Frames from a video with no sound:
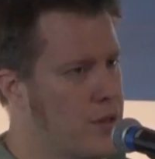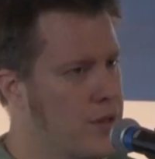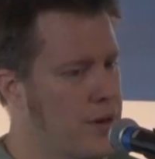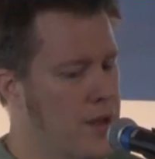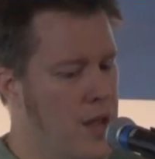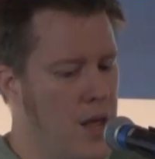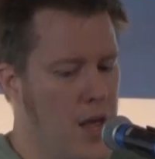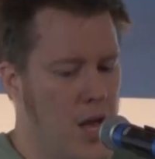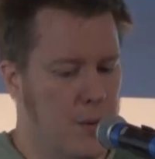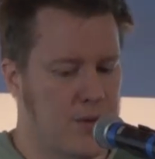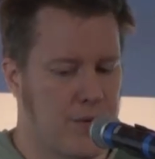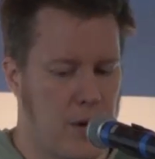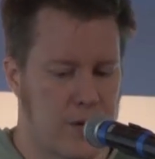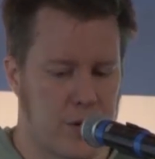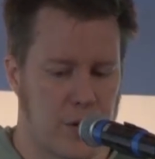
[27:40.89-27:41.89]
one that
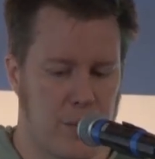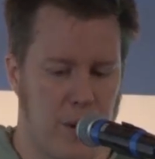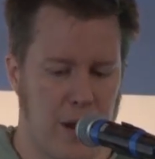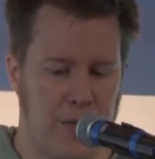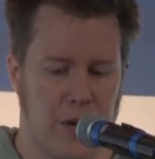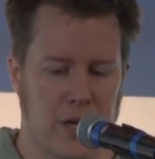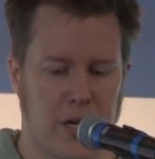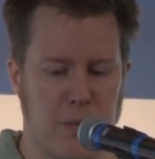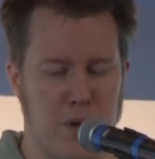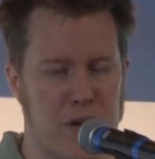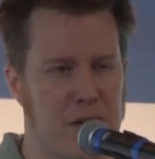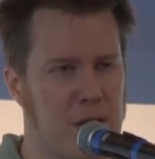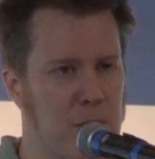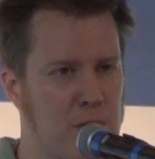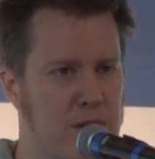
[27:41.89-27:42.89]
helps foster the Python
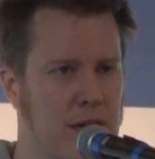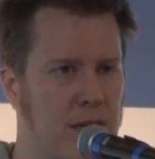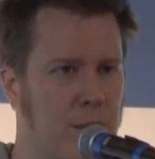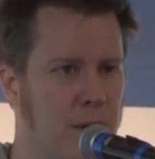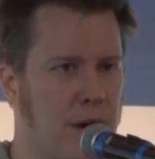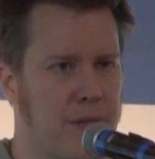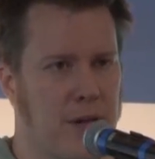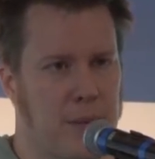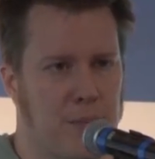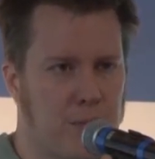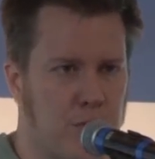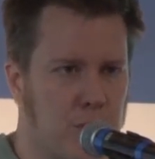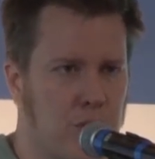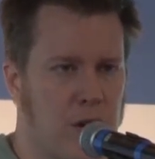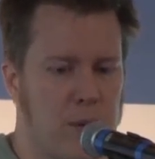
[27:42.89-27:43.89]
community and protect the Python
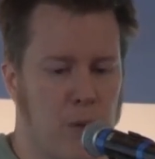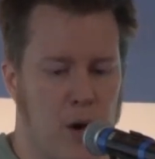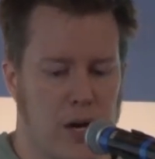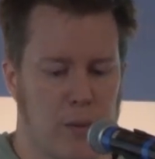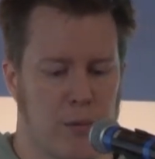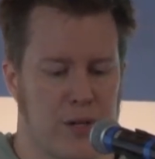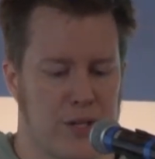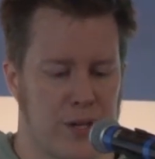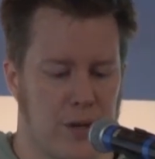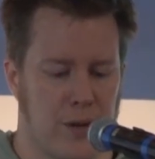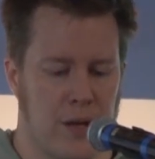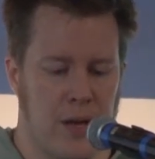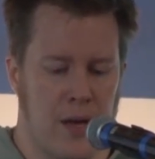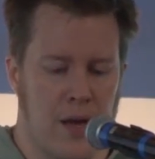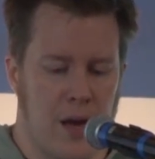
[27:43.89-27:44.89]
trademark in
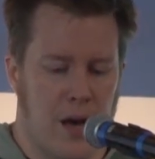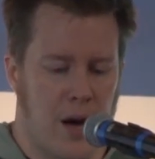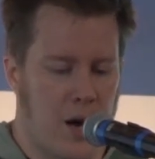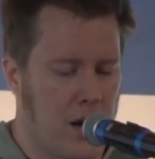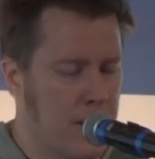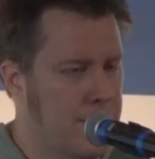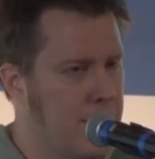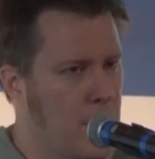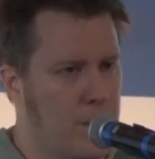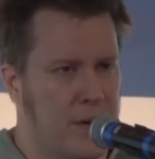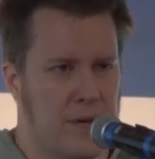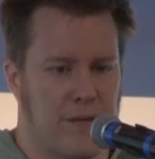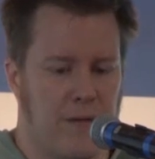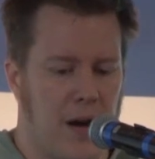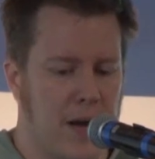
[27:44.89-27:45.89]
Brazil,
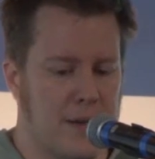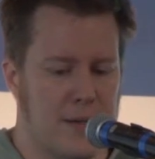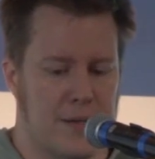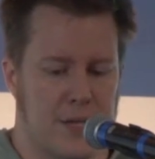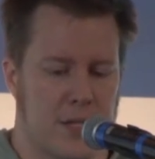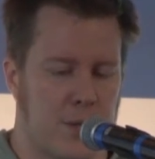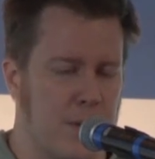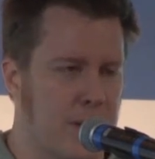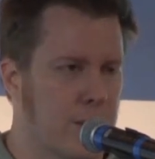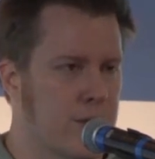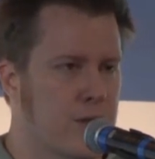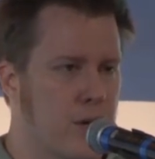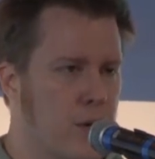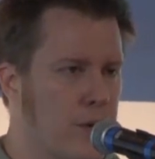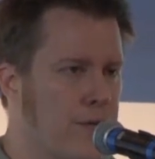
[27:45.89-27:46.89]
helping find and send
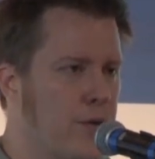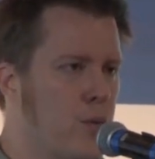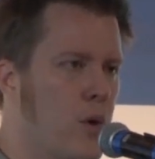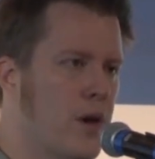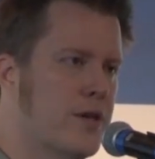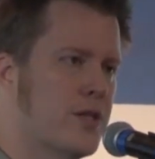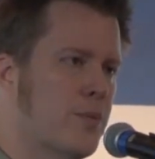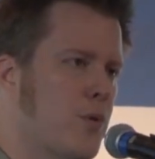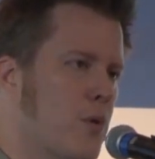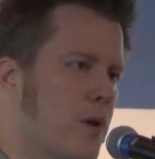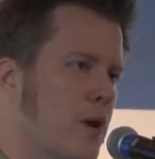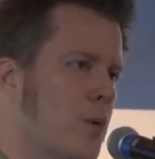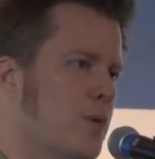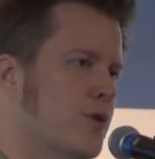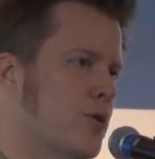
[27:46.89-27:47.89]
speakers. So if you want to
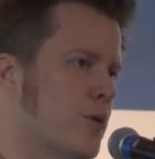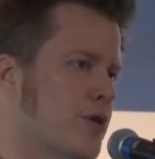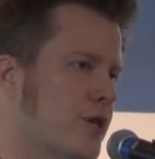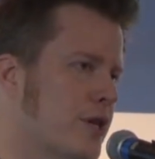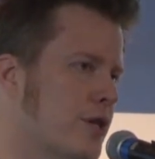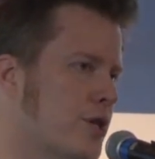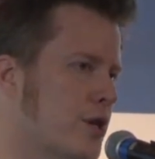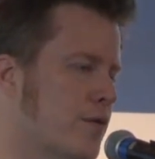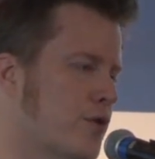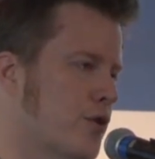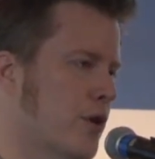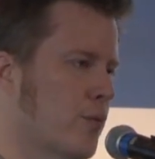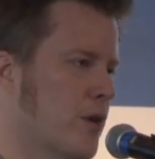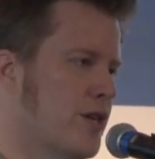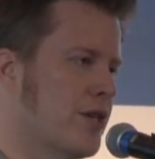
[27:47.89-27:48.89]
support open source initiatives,
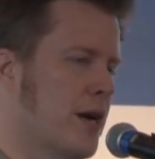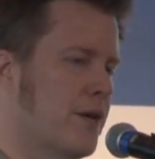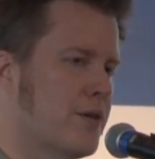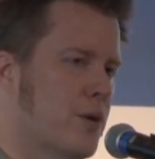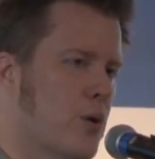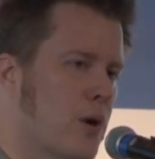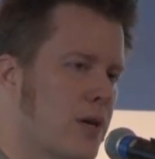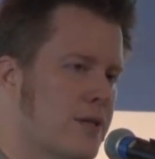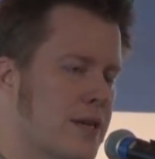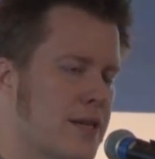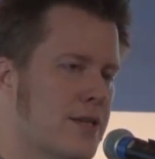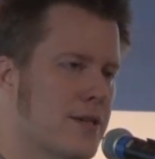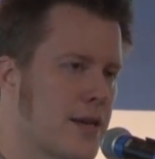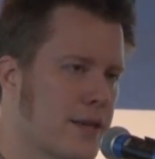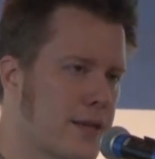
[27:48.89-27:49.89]
you can reach out to
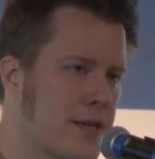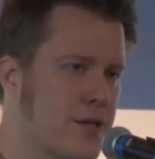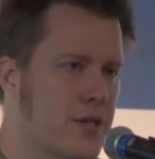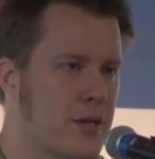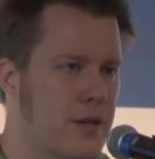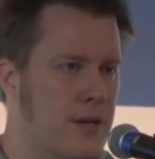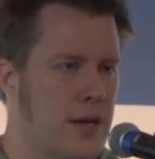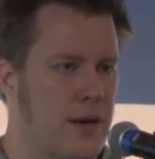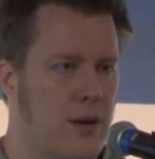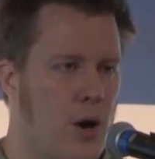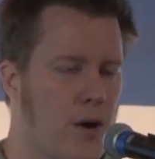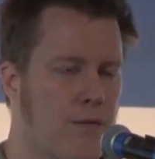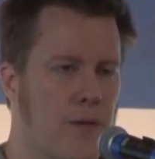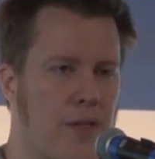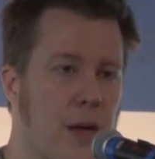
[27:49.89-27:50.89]
organizations like this and
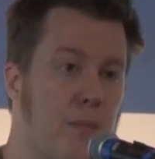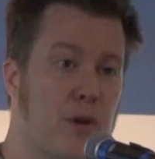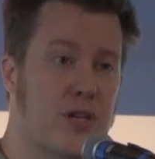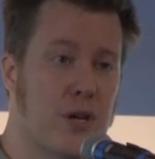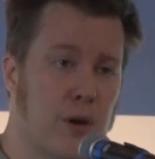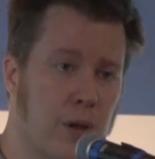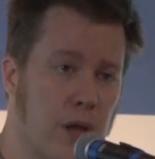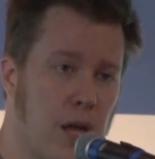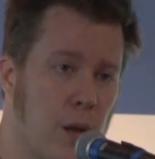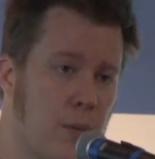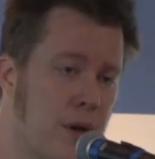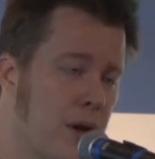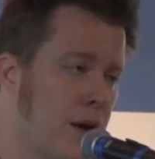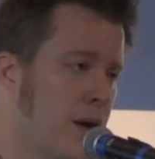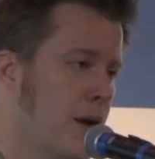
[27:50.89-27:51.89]
offer them material
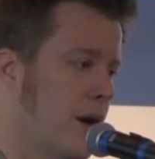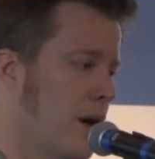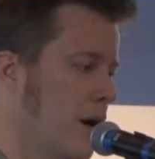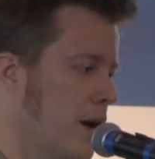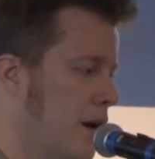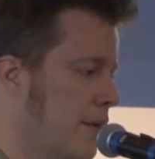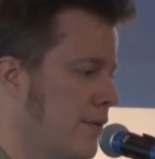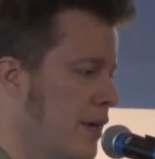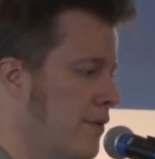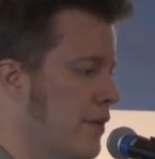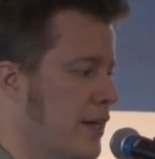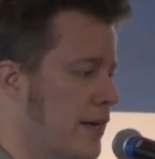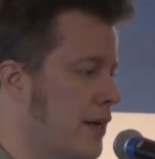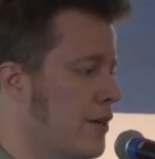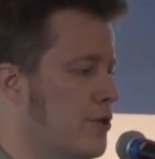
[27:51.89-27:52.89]
help, and
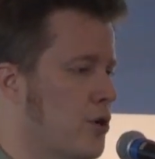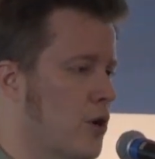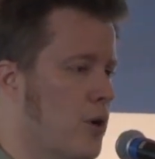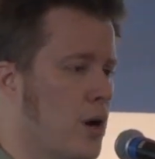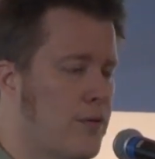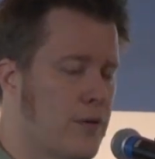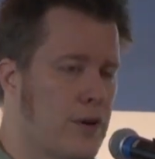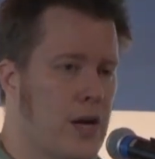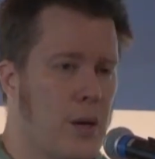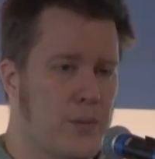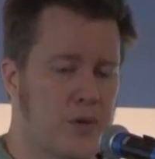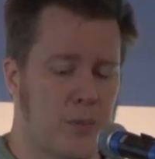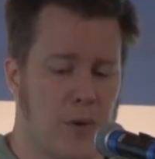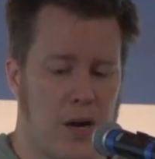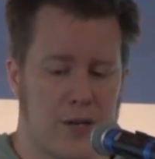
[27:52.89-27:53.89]
they can in turn offer
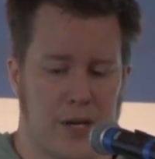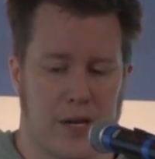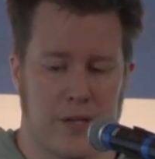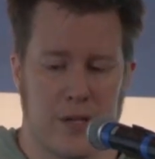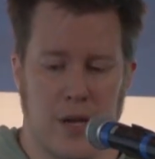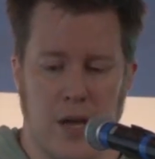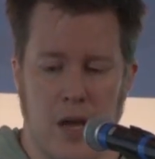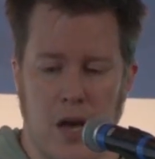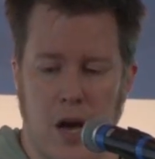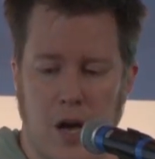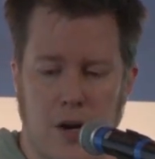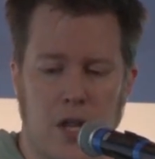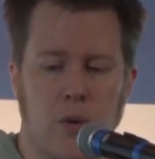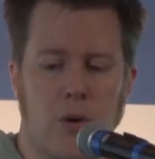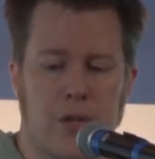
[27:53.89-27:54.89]
help to projects.
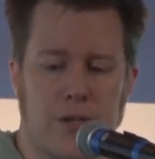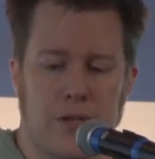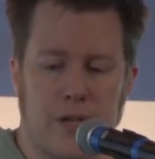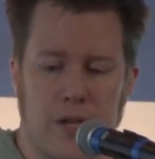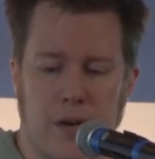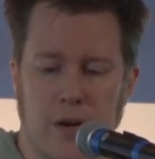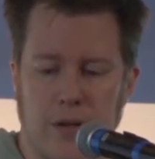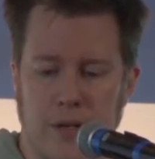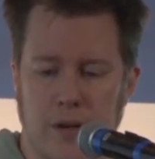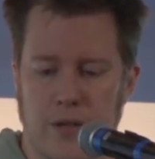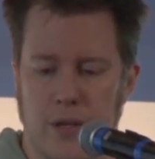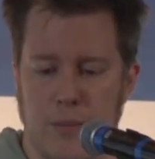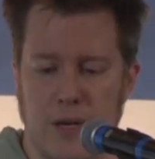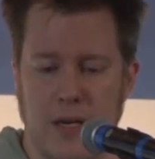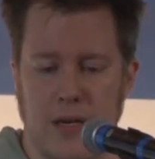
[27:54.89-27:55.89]
Another one that's near and dear
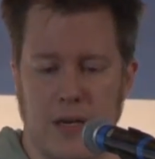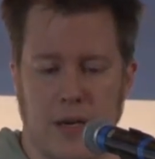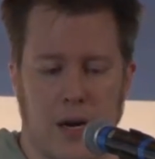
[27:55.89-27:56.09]
to me